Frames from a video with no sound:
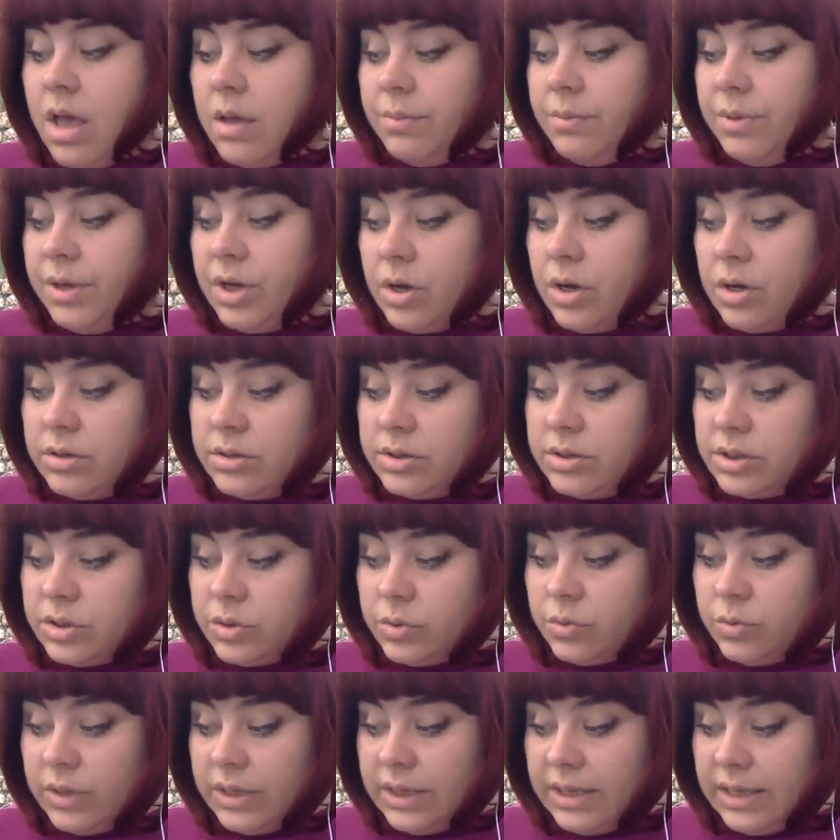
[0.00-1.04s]
because
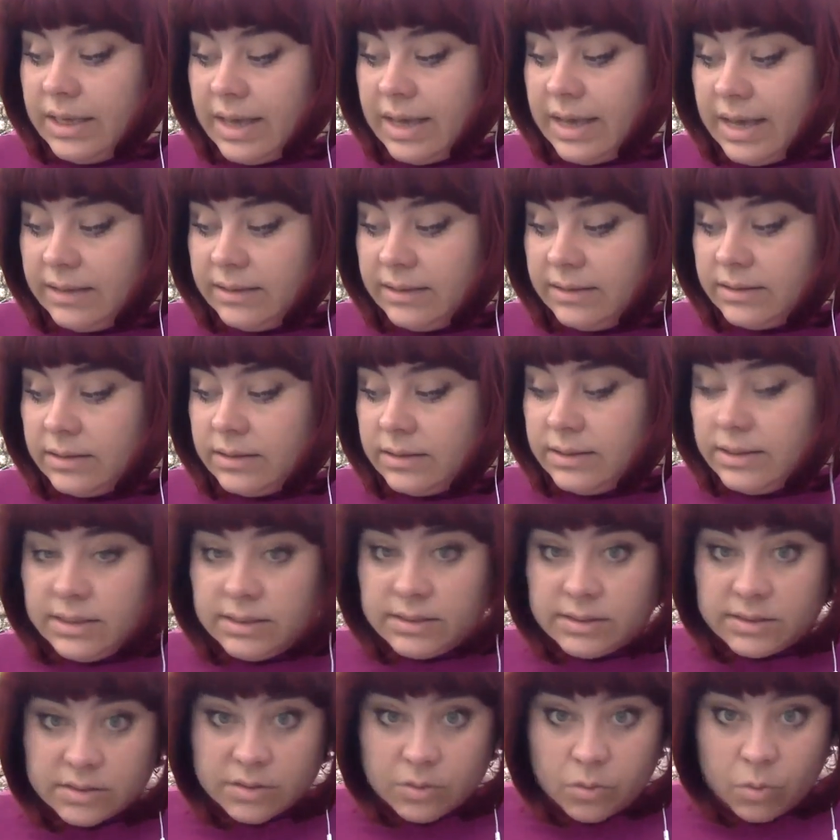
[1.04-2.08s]
we had
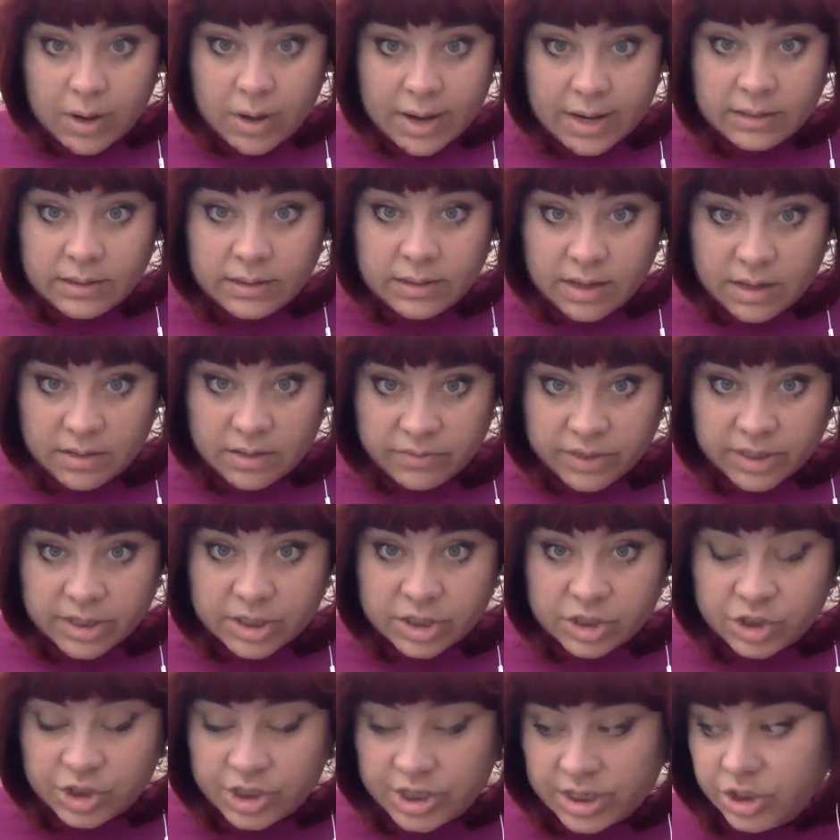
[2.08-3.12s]
this quite heavy
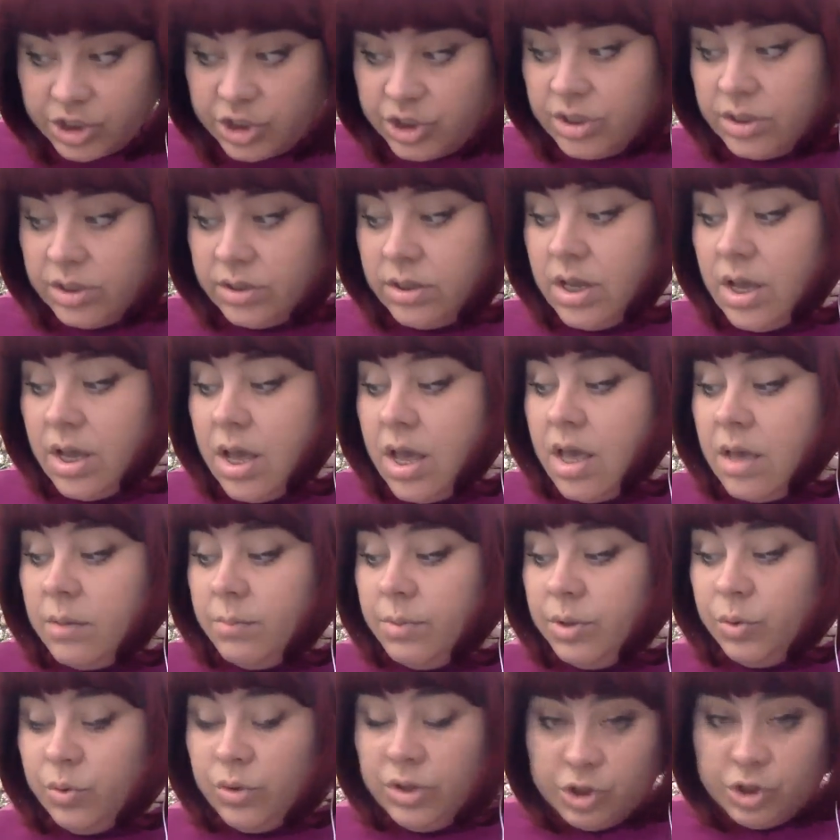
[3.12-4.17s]
conjunction
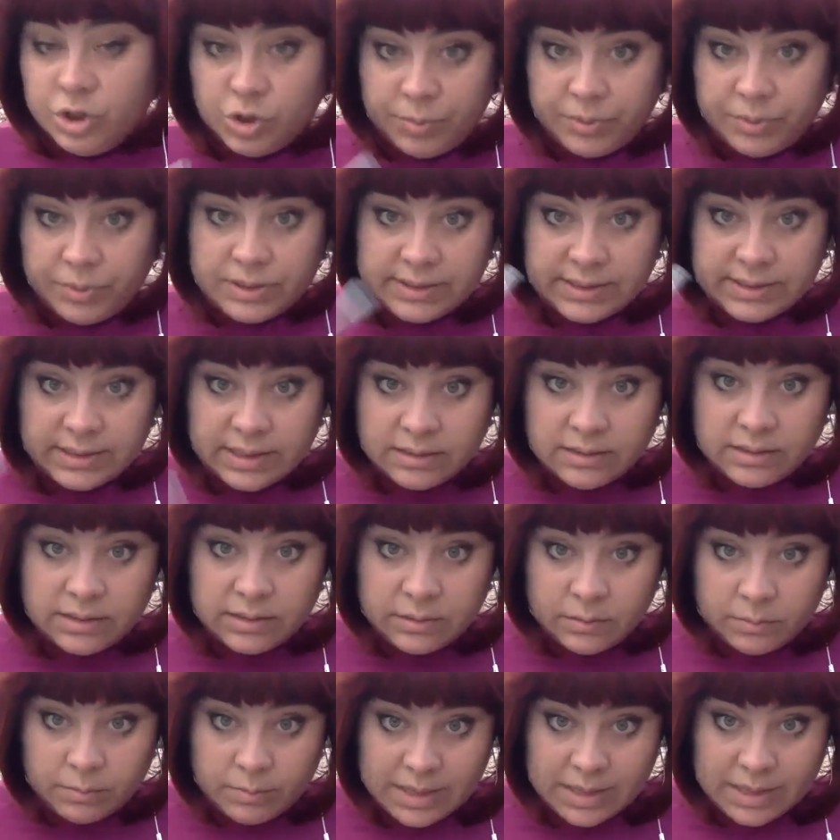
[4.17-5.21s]
between Jupiter, Saturn,
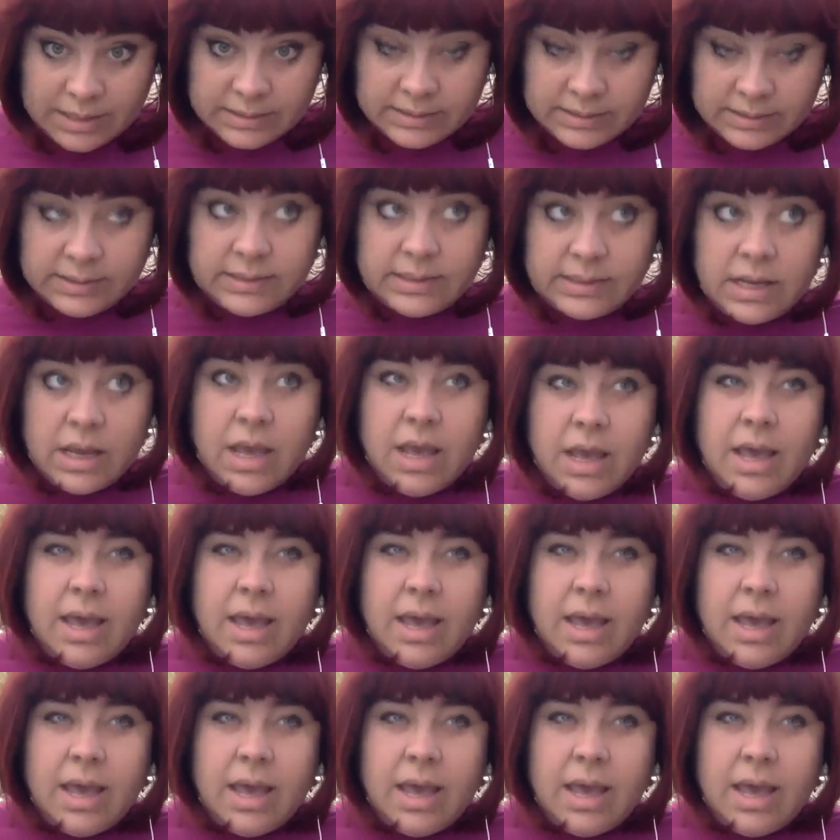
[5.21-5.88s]
and Mars.